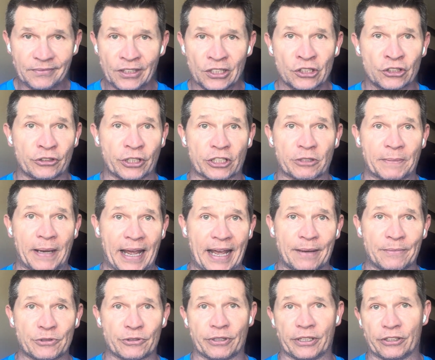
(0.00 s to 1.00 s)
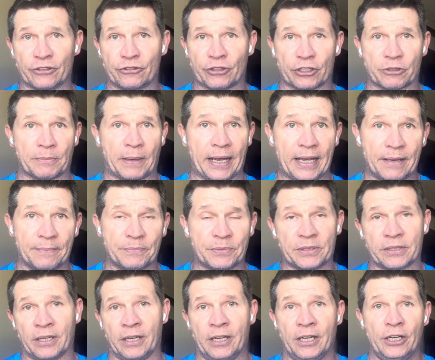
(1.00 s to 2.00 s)
stretch my hamstrings, stretch my
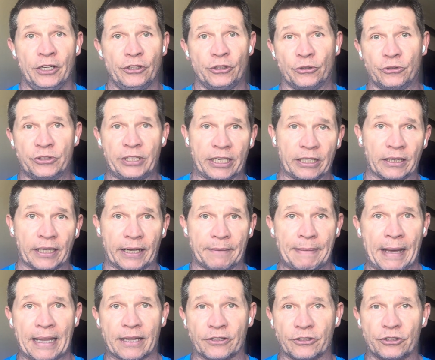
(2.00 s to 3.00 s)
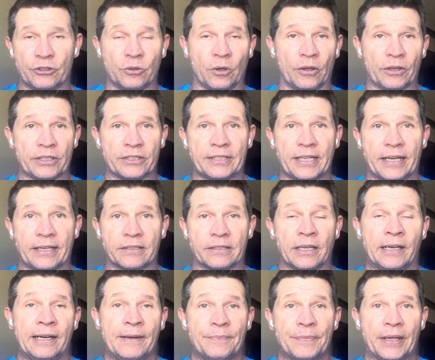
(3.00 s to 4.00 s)
hips, do single leg balance, do all these things,
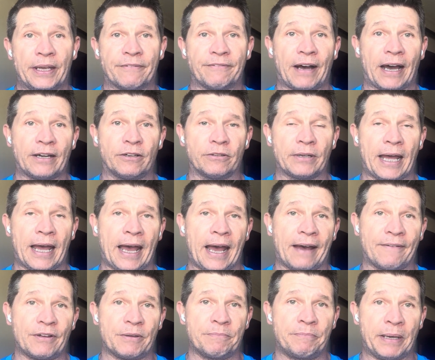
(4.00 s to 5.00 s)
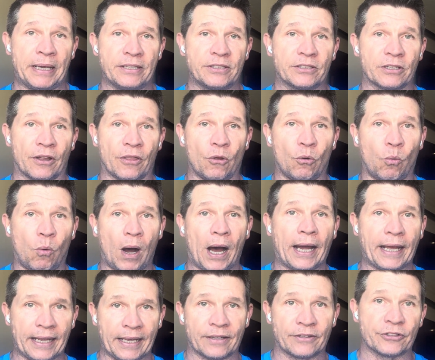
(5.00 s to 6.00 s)
if I don't have it based on the why
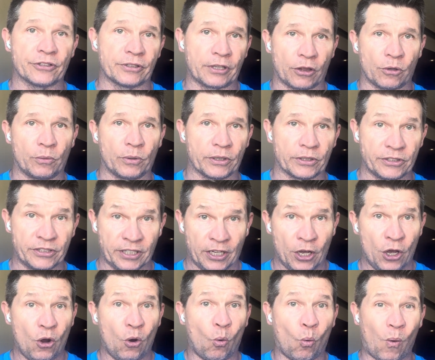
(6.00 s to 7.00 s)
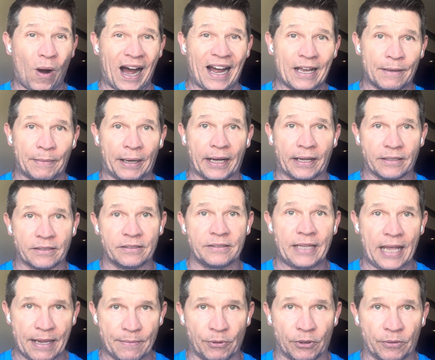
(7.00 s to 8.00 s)
answer, in other words, why am I
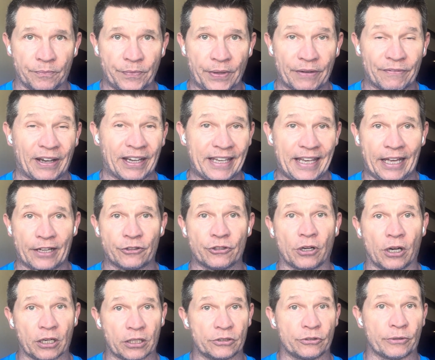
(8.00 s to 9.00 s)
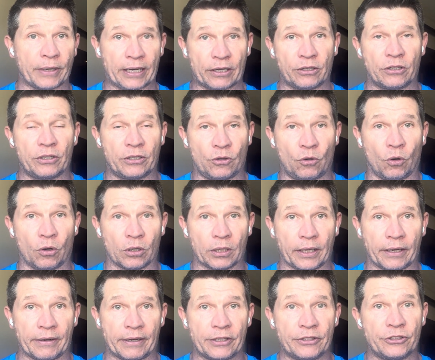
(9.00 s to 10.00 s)
unstable? If I can't draw a direct
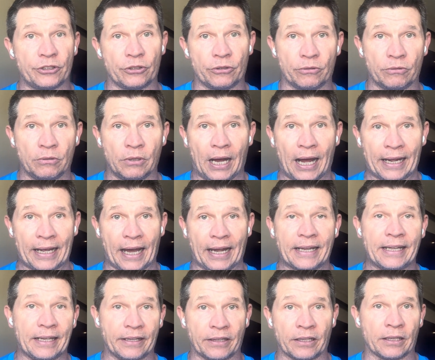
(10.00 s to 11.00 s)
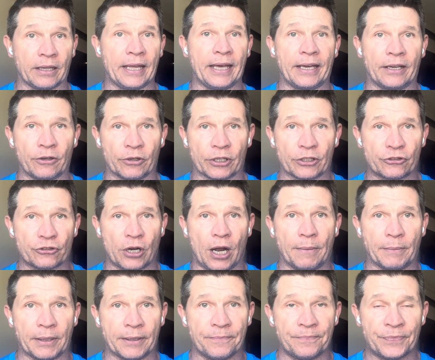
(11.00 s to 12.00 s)
corollary to I got hit in the leg or a
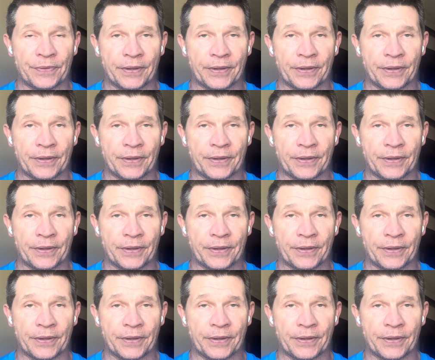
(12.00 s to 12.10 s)
trauma,